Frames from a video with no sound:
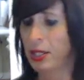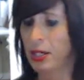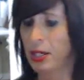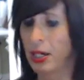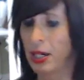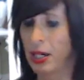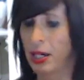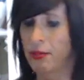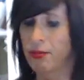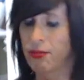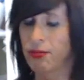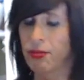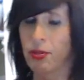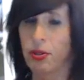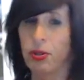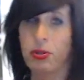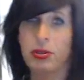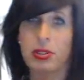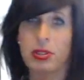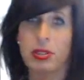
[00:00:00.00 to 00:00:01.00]
uh,
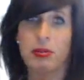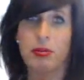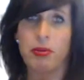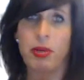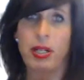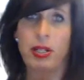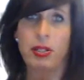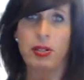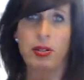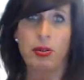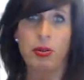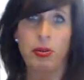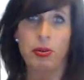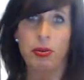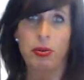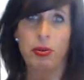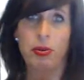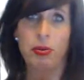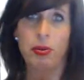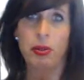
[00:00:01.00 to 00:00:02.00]
fruits. We
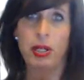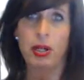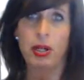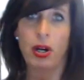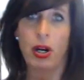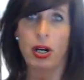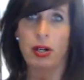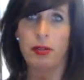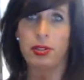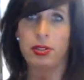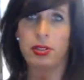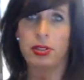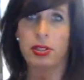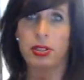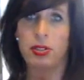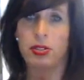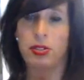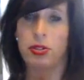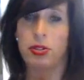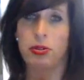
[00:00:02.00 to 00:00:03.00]
do, we harvest
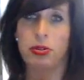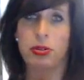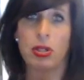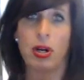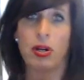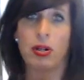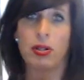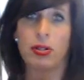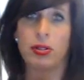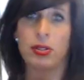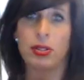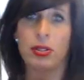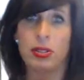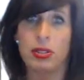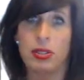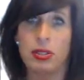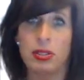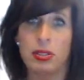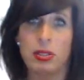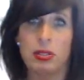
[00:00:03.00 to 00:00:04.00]
the juice
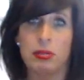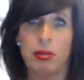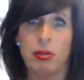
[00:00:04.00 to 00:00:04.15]
oranges.